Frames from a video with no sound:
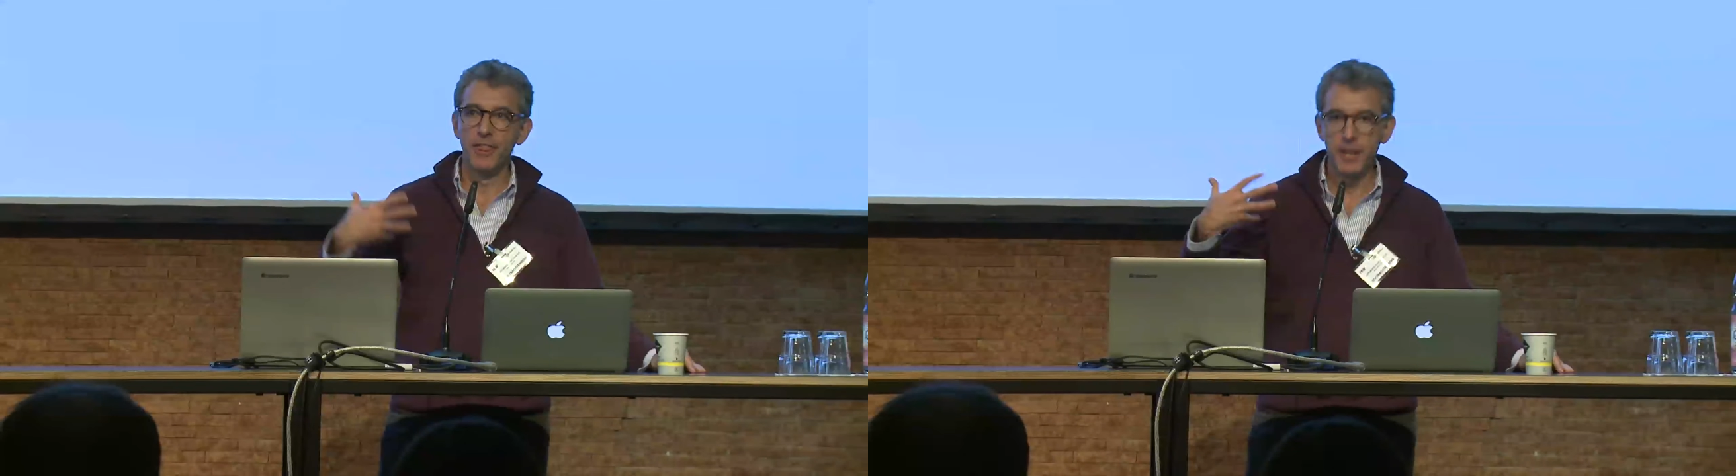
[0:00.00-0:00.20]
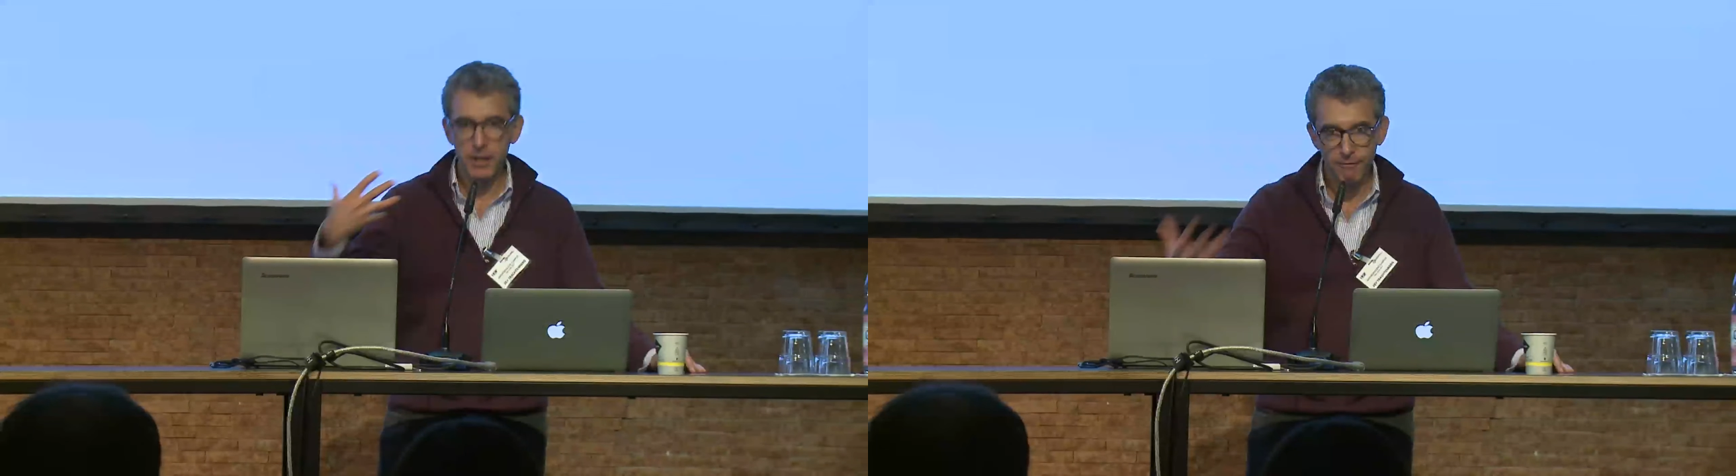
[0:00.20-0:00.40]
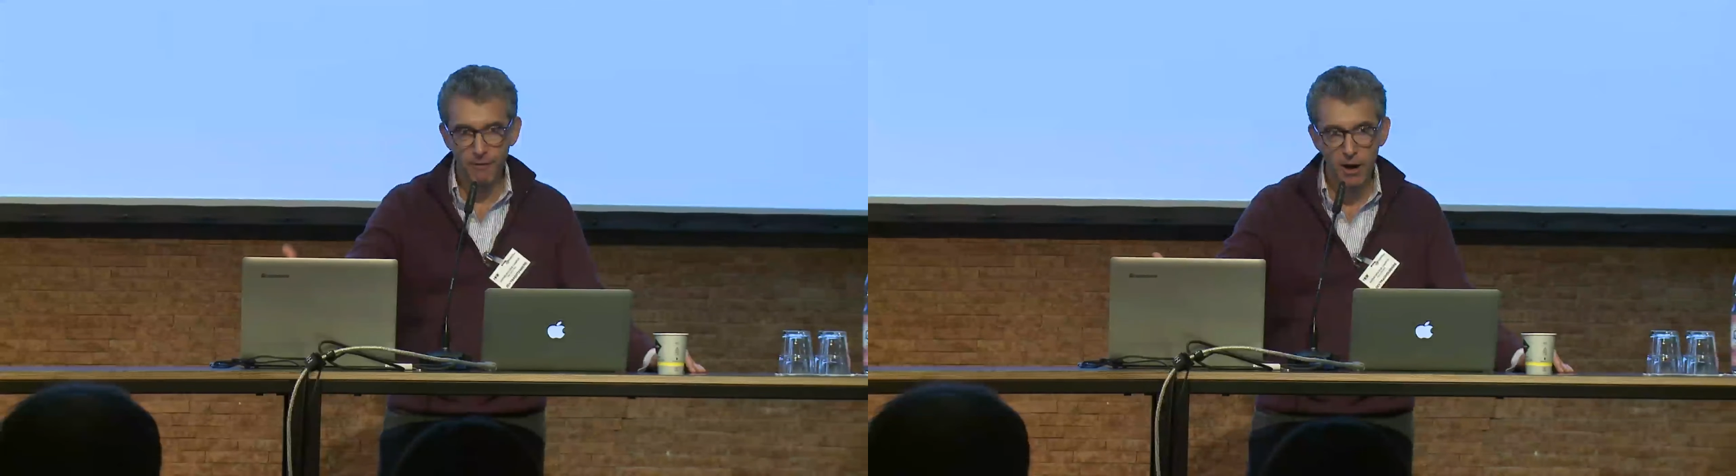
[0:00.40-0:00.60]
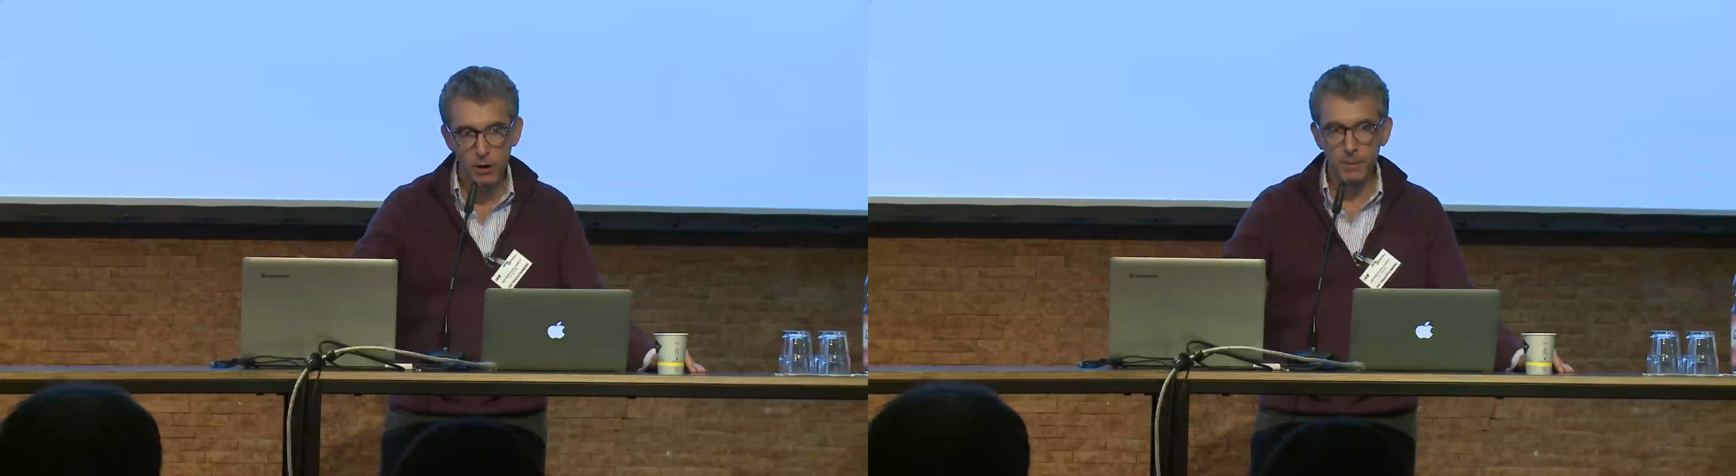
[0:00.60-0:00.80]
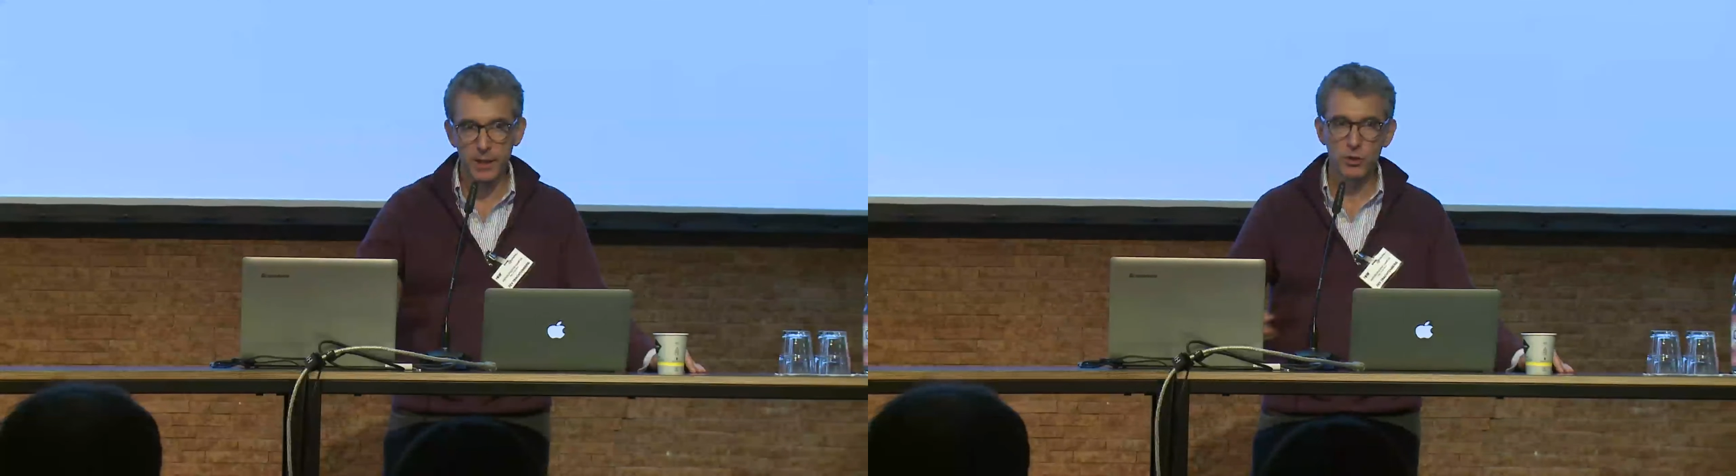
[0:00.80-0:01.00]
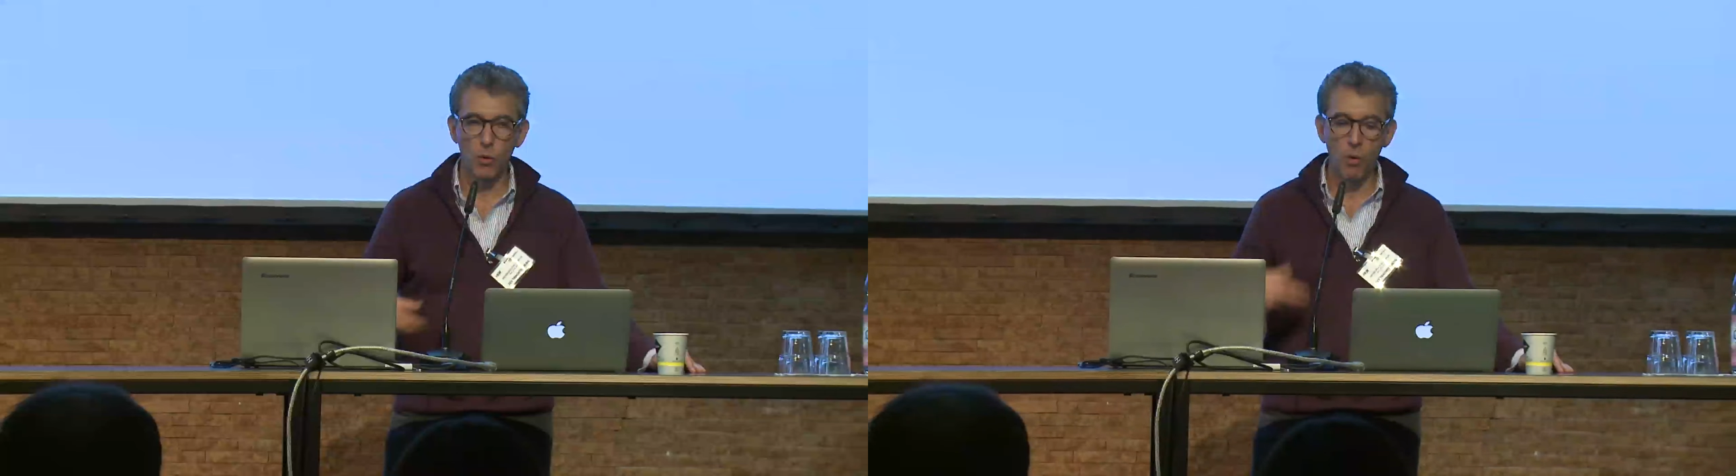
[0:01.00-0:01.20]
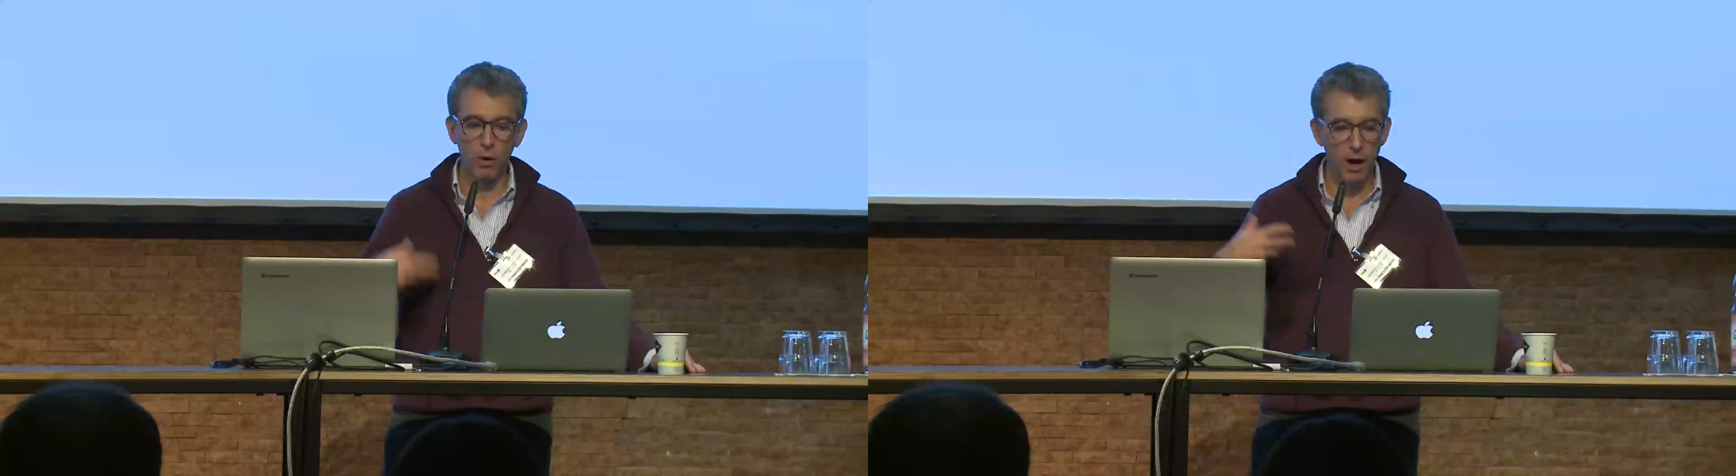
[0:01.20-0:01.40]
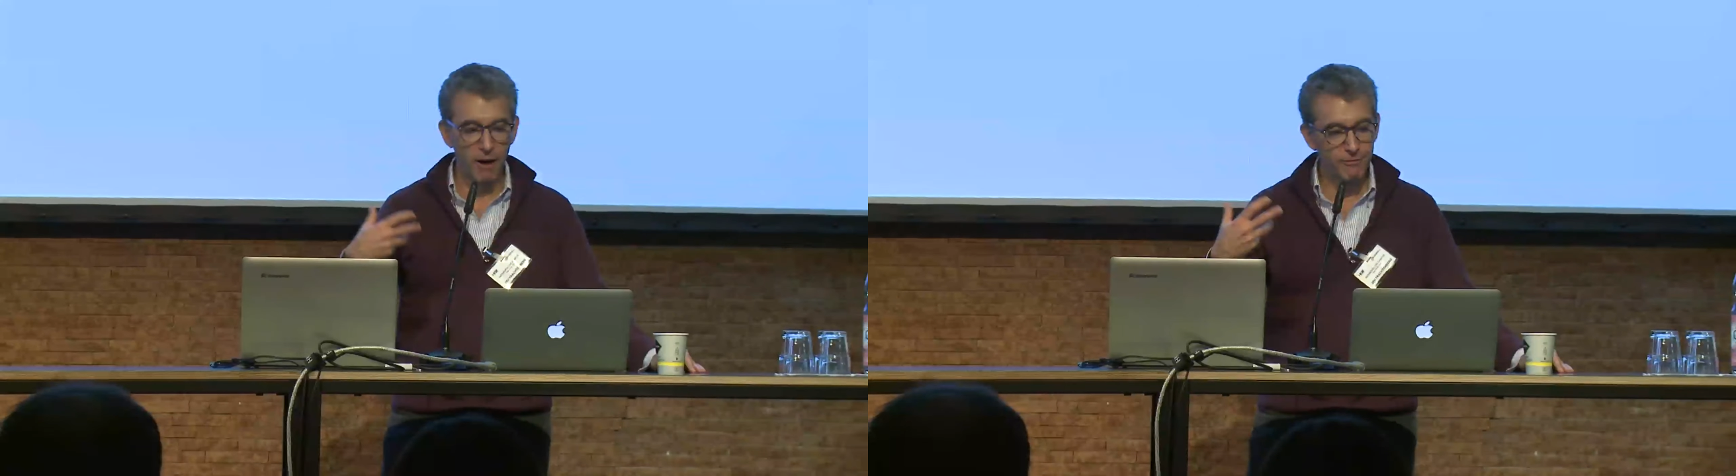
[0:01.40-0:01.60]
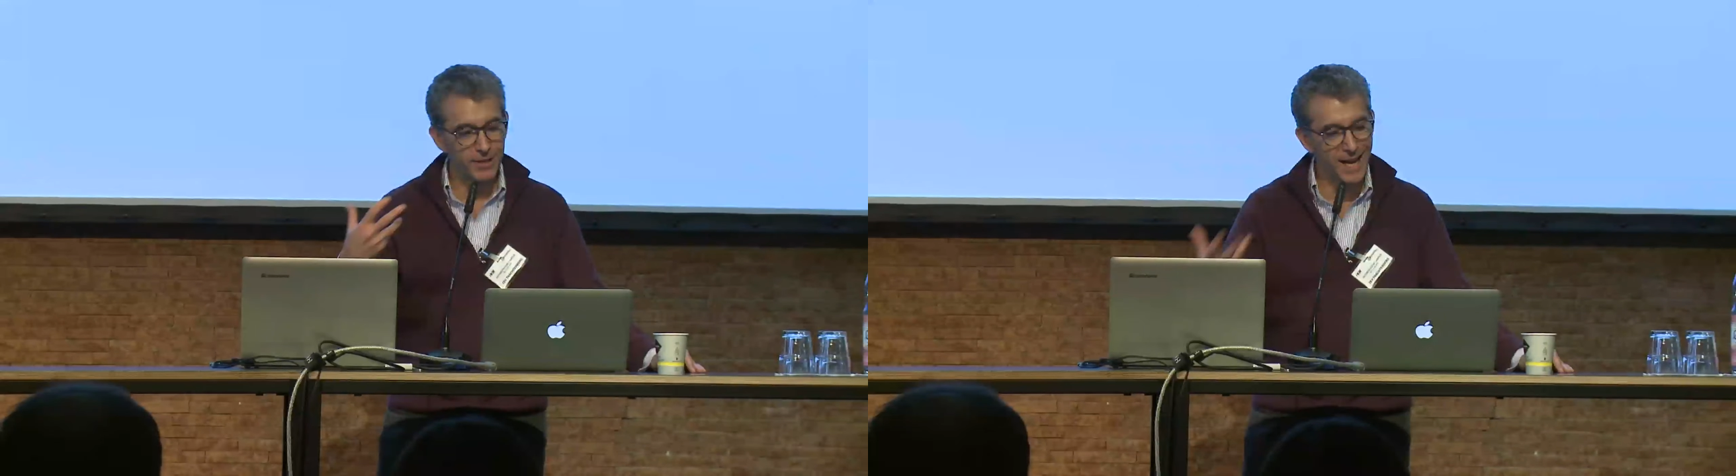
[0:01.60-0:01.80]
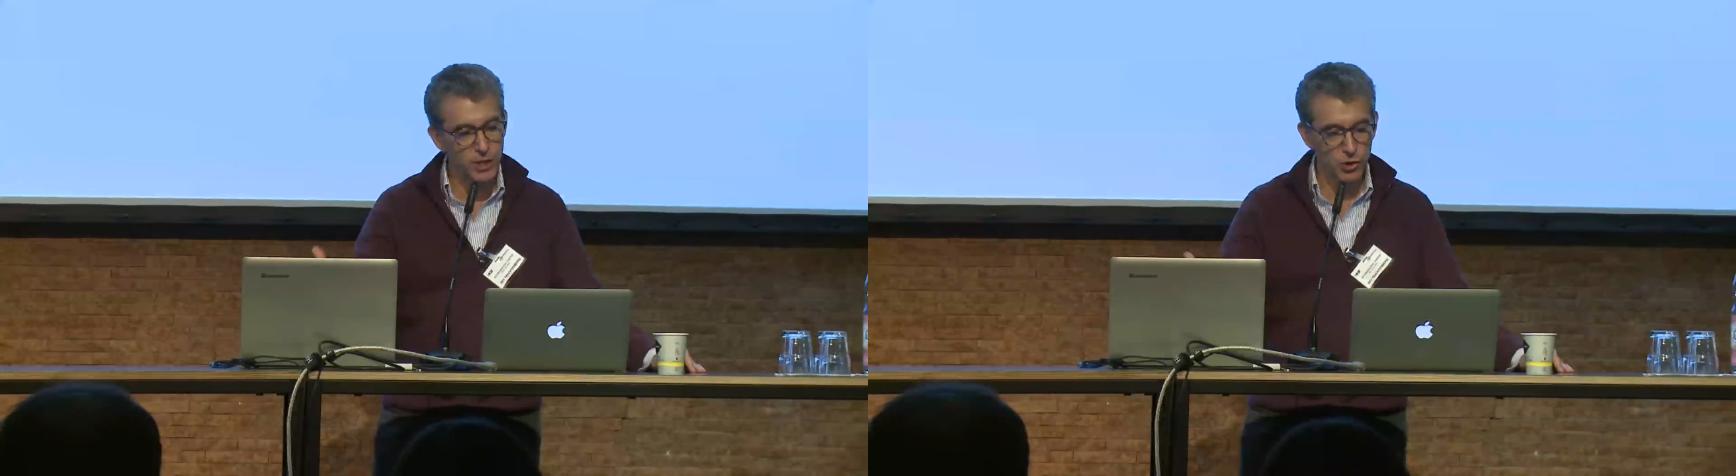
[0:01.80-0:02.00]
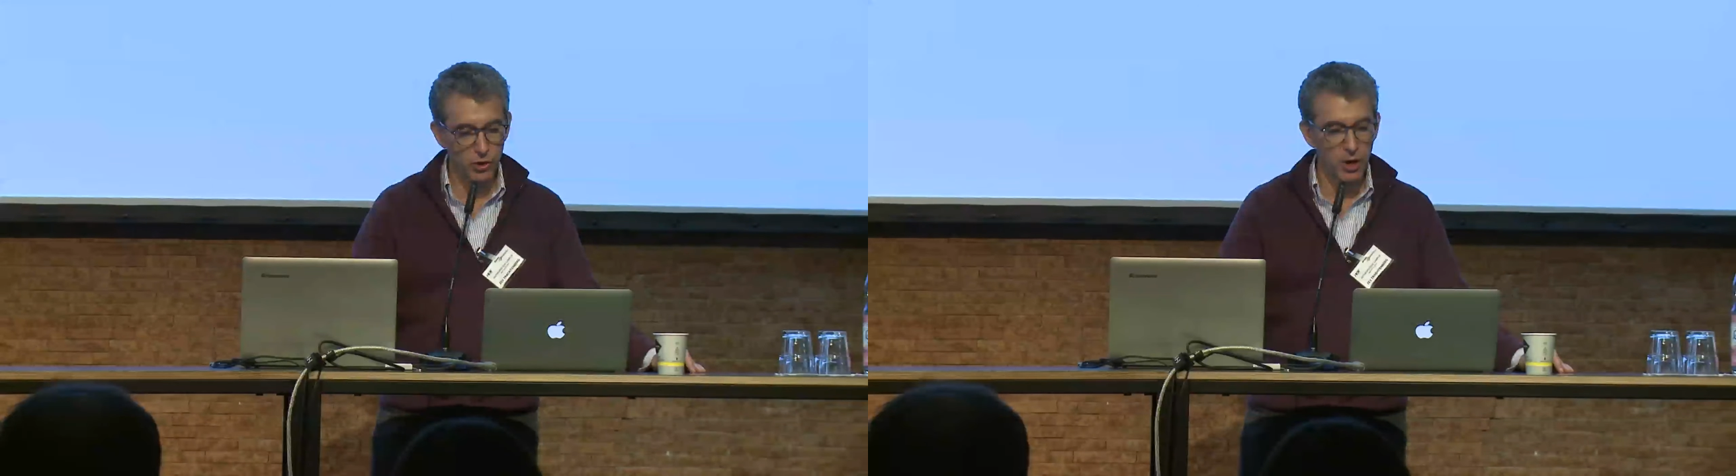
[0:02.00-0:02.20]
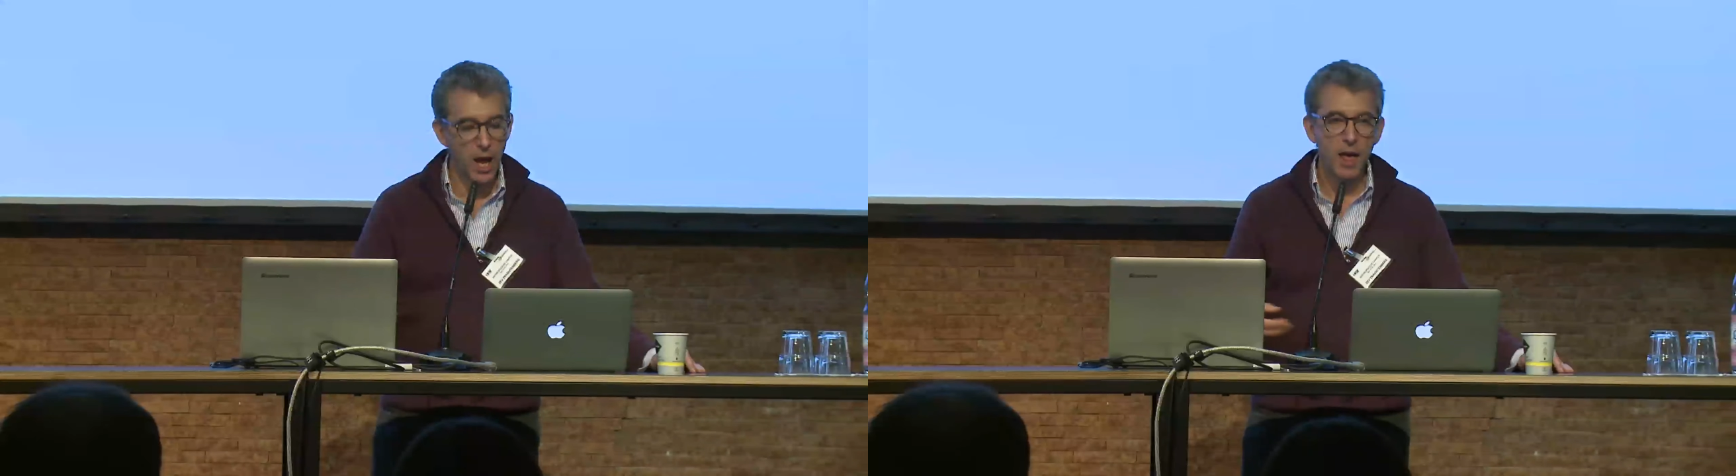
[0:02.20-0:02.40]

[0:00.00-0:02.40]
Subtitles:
the environment or of nature,